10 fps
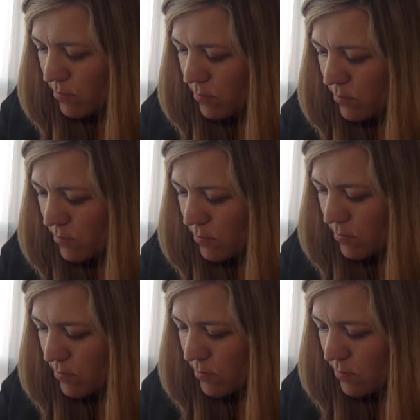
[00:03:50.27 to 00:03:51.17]

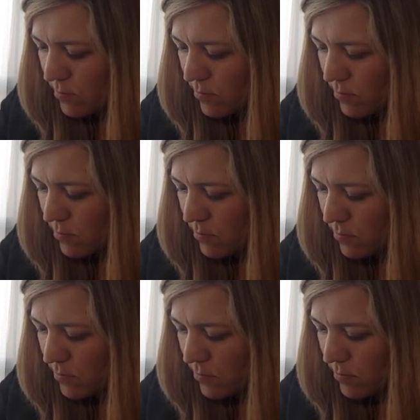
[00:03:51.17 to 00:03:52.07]

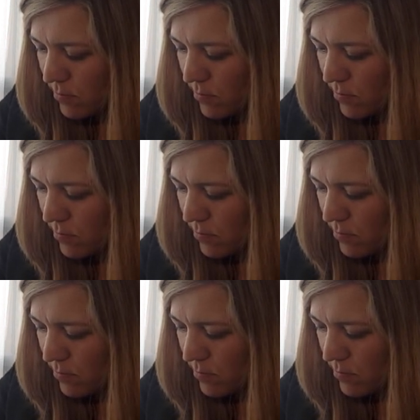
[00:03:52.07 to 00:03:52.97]

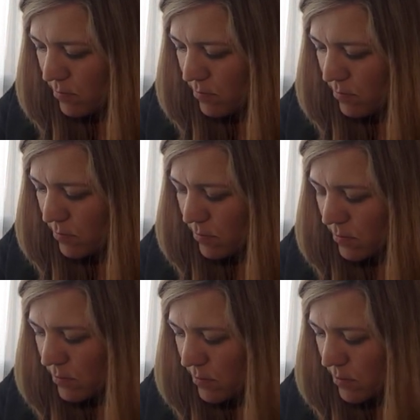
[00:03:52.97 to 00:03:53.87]

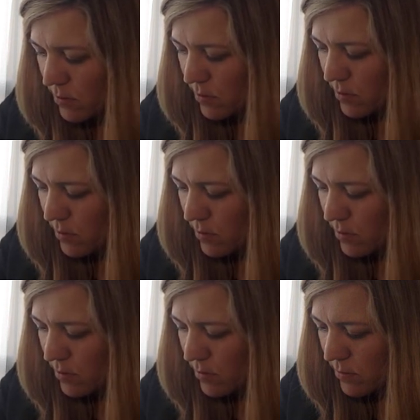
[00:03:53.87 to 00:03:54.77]

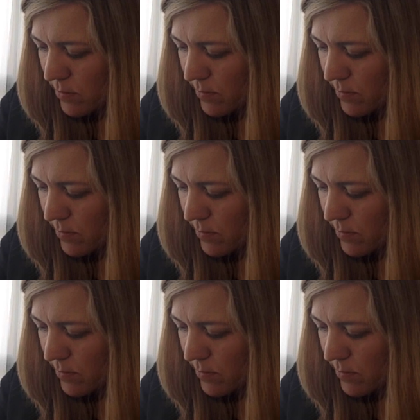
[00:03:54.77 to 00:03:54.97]
(silence)